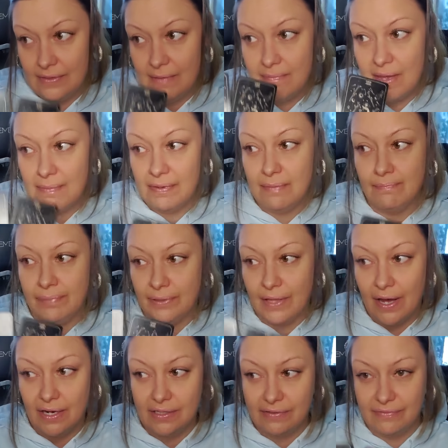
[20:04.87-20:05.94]
then may be
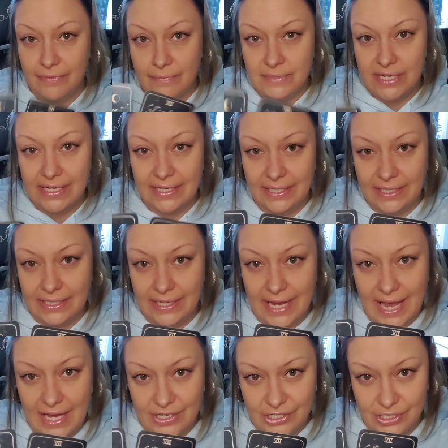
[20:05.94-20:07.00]
blocked from taking any
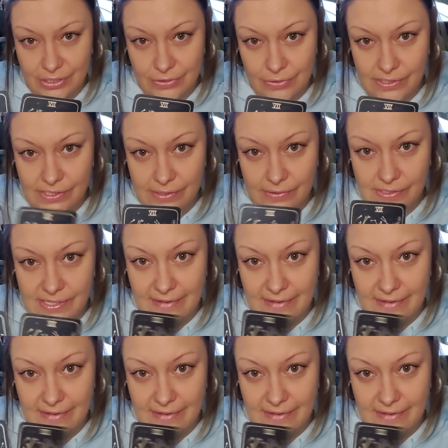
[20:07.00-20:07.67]
action towards you.